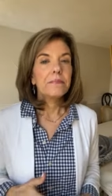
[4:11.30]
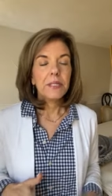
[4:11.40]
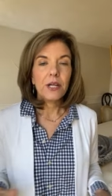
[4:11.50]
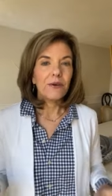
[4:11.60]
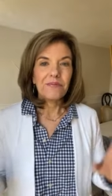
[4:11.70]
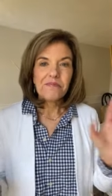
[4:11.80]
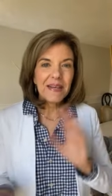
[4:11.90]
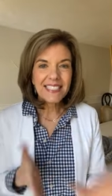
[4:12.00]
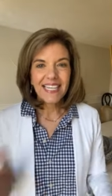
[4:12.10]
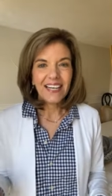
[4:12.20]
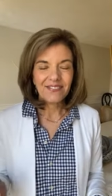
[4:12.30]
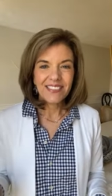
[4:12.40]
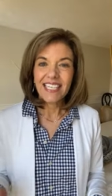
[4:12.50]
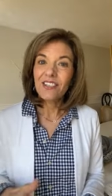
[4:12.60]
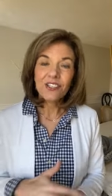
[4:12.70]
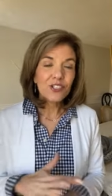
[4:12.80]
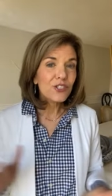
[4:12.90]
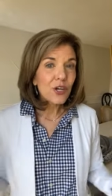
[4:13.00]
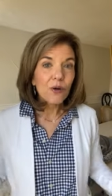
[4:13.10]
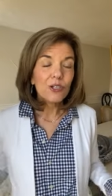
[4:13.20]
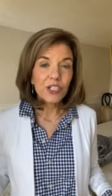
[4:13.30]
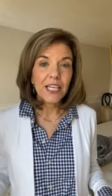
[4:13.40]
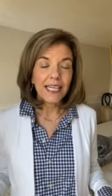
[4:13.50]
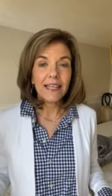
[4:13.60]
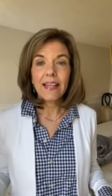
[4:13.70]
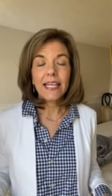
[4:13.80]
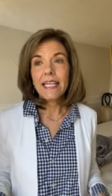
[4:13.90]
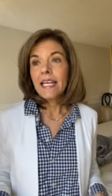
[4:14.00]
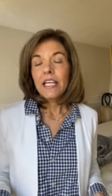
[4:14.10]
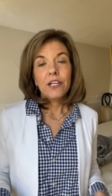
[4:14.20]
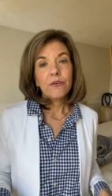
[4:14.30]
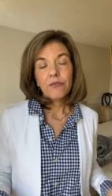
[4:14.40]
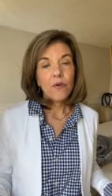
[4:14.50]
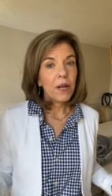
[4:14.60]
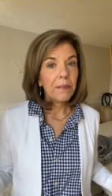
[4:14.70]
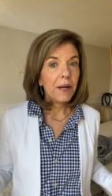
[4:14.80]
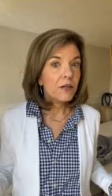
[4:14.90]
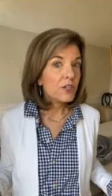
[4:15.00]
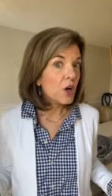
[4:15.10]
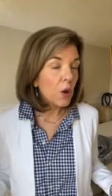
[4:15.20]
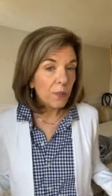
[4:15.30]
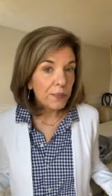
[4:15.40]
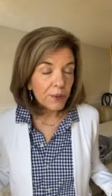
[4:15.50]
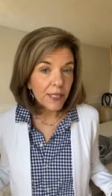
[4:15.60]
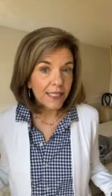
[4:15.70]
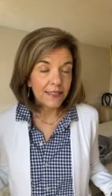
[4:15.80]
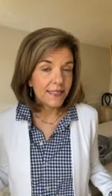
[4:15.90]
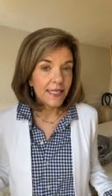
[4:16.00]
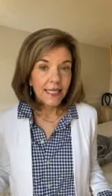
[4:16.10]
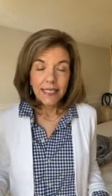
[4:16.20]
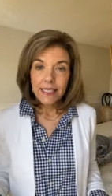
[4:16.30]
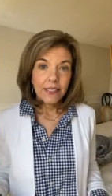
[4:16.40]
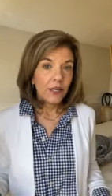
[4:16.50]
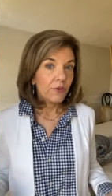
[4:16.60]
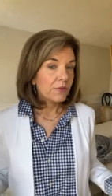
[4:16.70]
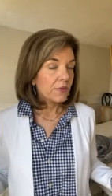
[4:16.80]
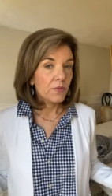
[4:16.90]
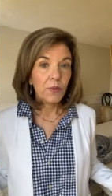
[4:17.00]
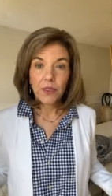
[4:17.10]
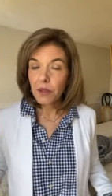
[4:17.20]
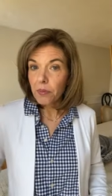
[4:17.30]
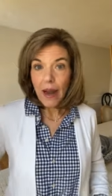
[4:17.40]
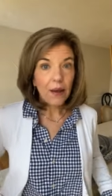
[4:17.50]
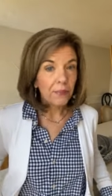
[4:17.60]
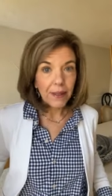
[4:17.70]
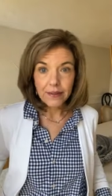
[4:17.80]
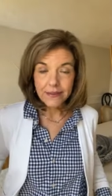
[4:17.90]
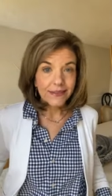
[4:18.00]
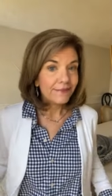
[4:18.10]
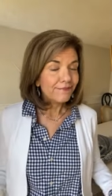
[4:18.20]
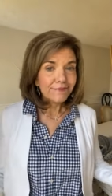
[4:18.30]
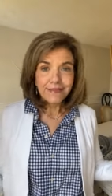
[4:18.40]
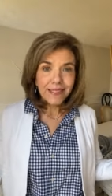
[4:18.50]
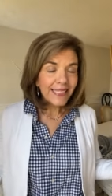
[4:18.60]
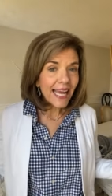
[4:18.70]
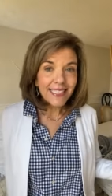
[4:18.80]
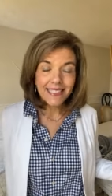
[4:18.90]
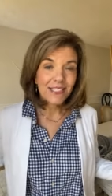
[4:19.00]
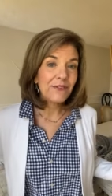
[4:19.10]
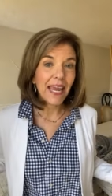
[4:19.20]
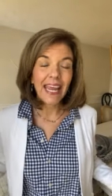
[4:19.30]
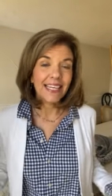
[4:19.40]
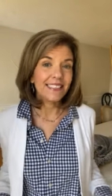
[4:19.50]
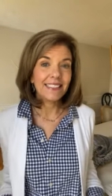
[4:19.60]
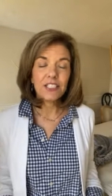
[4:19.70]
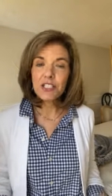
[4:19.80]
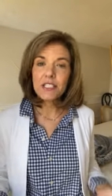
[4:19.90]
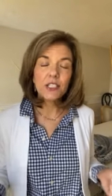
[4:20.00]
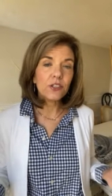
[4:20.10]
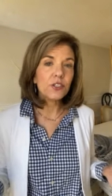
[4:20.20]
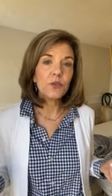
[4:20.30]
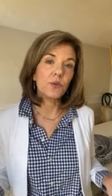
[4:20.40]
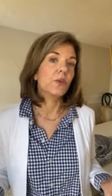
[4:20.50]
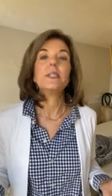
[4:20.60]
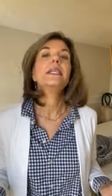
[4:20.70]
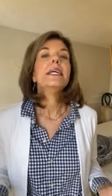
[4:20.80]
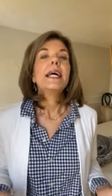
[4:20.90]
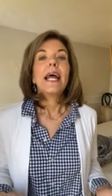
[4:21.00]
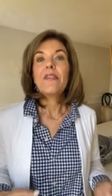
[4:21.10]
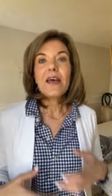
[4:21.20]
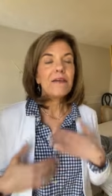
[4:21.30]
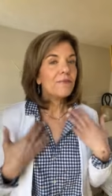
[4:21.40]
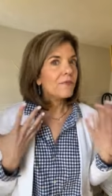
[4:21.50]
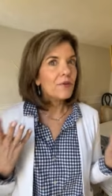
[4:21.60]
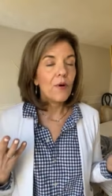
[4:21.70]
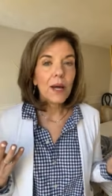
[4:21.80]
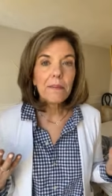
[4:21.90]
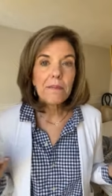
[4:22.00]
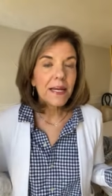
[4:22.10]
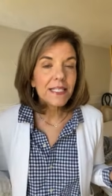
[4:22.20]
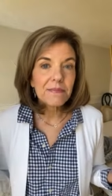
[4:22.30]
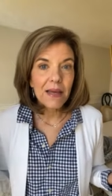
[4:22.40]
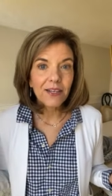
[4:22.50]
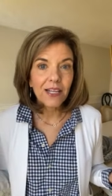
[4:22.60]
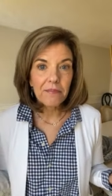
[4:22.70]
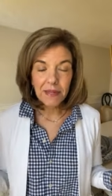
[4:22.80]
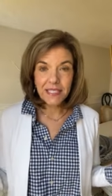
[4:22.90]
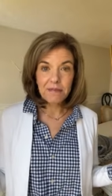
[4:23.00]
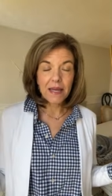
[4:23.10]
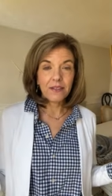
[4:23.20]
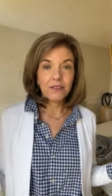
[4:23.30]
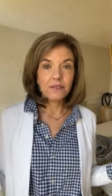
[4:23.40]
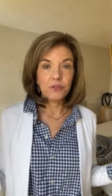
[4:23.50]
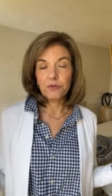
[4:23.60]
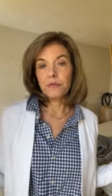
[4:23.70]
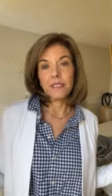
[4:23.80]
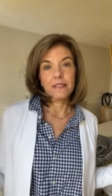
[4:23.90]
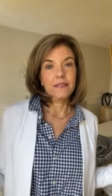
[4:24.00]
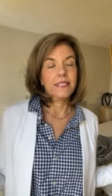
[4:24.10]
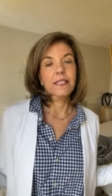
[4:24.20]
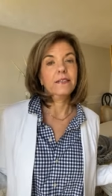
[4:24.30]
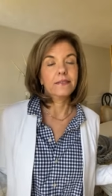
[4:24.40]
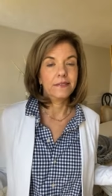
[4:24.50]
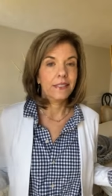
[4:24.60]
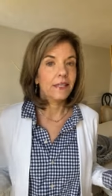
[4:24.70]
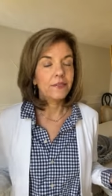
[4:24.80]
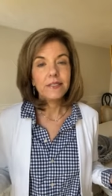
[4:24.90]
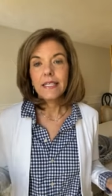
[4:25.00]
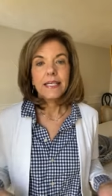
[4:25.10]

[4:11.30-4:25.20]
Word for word: But no, mix it up. It looks so chic. And then, you know, throw on a pair of taupe booties, you know, with the brown belt Yes, you can. It just looks cool. And then throw on mixed metal, a mixed metal jewelry deal, you know,